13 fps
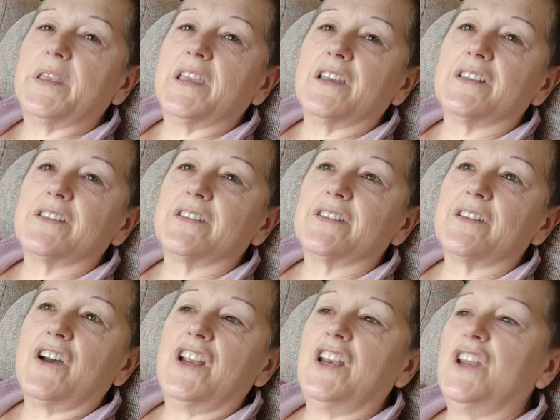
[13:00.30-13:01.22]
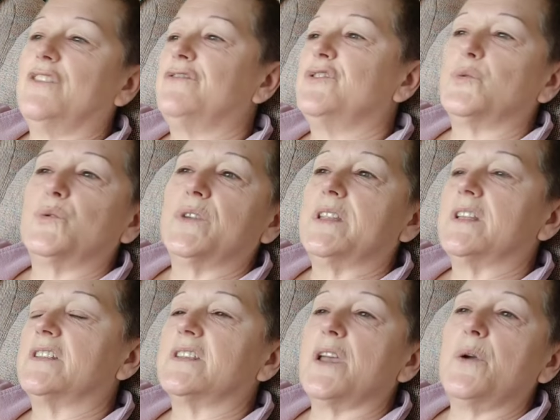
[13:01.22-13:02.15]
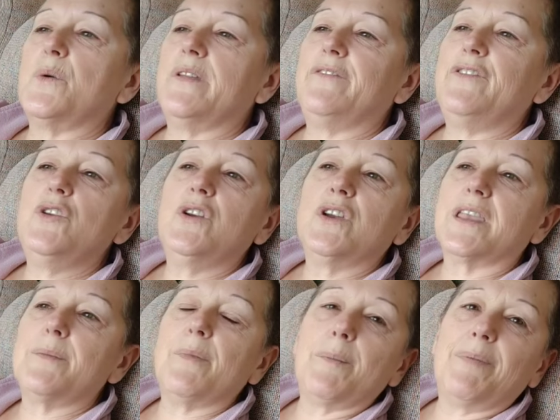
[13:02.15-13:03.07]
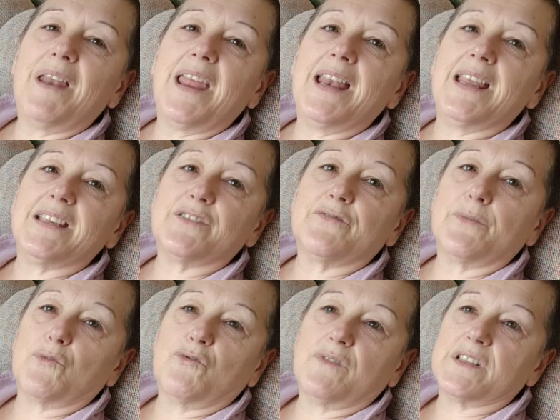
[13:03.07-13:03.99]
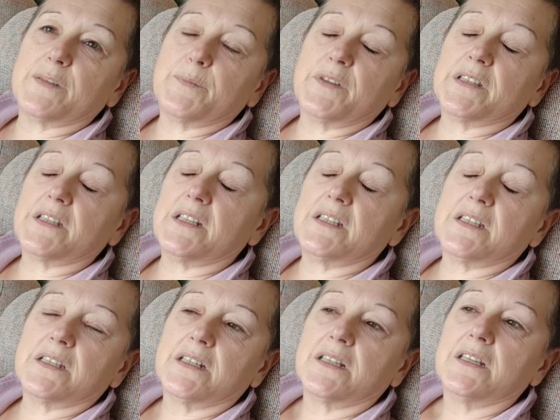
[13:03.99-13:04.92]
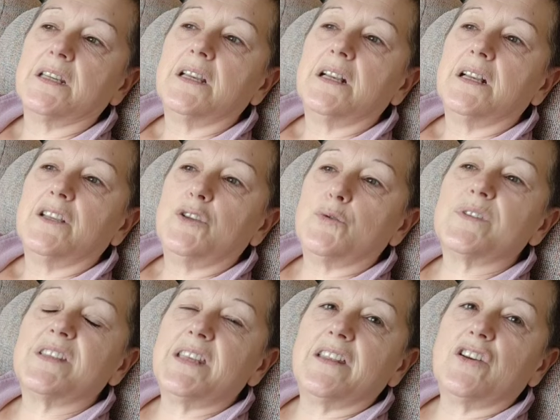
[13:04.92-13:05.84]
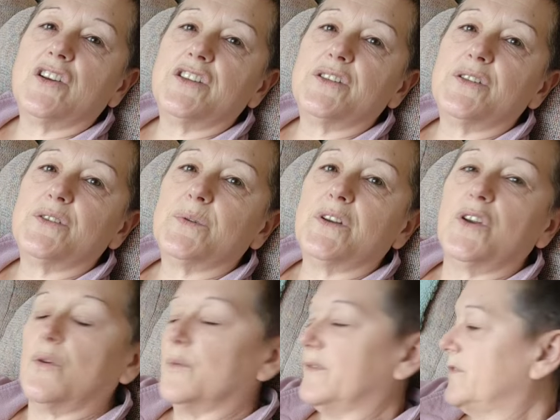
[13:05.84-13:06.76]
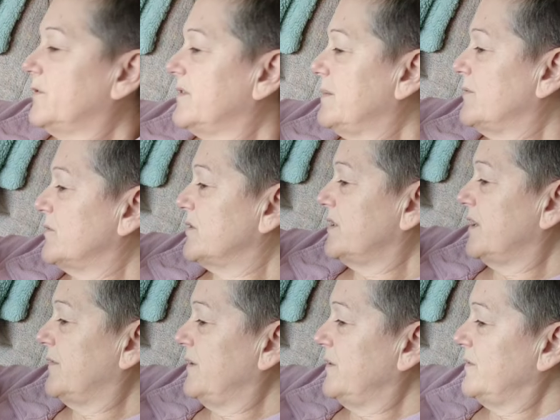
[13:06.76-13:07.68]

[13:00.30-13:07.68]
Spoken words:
because I loved all the, so if you look in my playlist from Christmases, you'll see that I do a lot with the Reborns. If